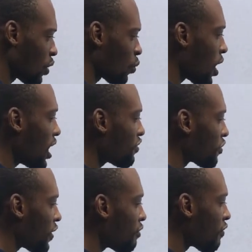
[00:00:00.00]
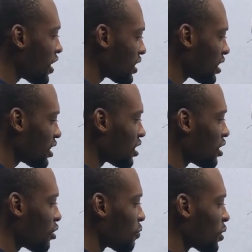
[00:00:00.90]
We are left with 5 over 10
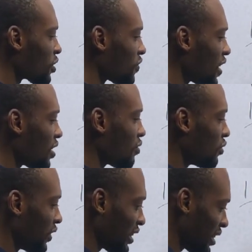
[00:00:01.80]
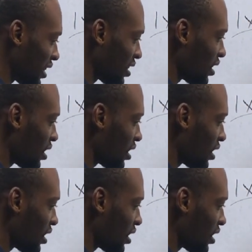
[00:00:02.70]
plus 5 over 10.